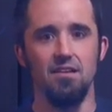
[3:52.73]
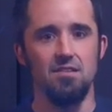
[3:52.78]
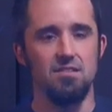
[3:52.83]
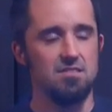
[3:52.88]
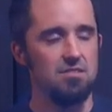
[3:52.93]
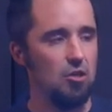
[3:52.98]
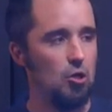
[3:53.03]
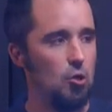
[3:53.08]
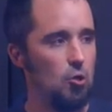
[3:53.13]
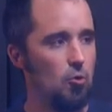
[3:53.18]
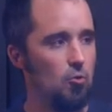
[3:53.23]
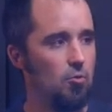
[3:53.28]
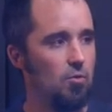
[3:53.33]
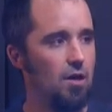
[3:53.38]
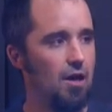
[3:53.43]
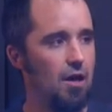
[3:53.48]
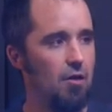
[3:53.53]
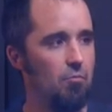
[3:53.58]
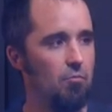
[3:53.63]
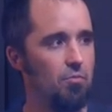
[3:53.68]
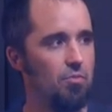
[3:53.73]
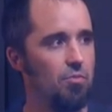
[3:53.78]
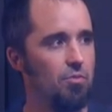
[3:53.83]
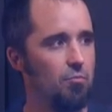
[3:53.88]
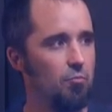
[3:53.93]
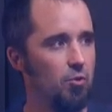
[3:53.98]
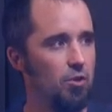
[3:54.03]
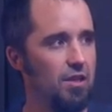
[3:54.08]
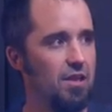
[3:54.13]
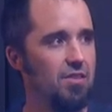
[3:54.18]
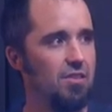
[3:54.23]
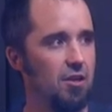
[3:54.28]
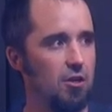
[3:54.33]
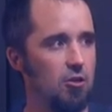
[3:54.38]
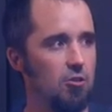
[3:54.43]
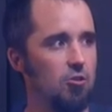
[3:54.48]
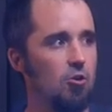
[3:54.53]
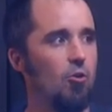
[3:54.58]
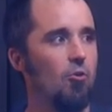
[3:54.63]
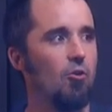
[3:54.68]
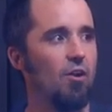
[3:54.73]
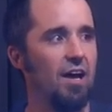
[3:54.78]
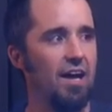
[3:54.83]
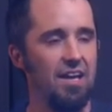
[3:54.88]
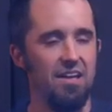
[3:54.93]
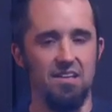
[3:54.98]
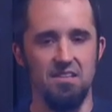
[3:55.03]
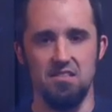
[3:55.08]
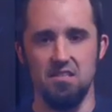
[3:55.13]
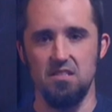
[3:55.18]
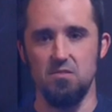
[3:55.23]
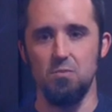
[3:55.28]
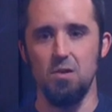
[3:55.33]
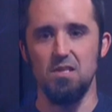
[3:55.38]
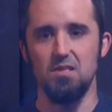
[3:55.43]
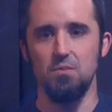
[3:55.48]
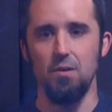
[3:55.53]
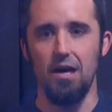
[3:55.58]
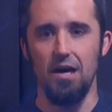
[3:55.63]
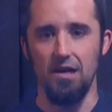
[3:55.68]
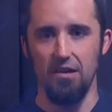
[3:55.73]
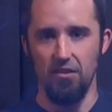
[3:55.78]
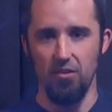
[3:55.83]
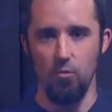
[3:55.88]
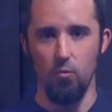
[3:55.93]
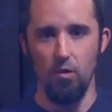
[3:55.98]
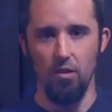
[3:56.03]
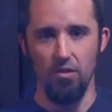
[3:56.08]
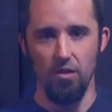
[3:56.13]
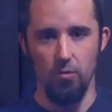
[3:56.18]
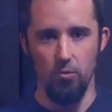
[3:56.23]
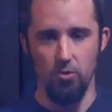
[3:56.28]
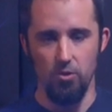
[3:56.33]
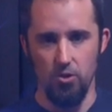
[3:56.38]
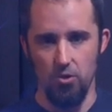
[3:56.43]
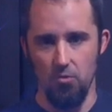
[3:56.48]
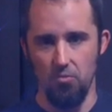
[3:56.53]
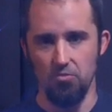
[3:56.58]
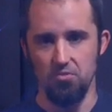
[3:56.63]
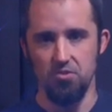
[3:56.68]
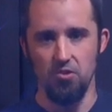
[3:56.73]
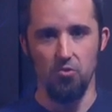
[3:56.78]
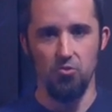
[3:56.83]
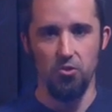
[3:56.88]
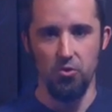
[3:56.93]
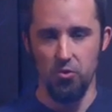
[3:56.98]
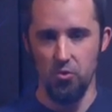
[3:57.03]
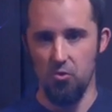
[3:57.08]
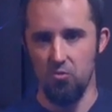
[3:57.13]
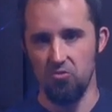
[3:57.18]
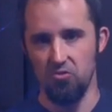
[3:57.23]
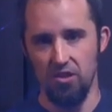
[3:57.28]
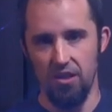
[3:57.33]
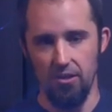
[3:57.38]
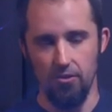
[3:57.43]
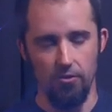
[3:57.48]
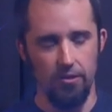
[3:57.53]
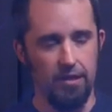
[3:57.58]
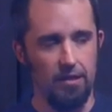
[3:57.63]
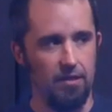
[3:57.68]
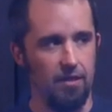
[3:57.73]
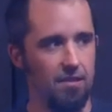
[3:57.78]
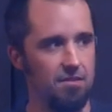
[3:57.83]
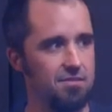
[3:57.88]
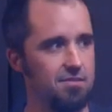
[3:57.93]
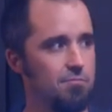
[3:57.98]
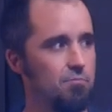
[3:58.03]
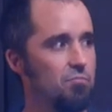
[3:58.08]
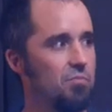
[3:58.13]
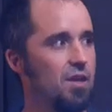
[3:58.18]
So really the chloride is the sweet spot and the one that we'll use. So don't use the other halides.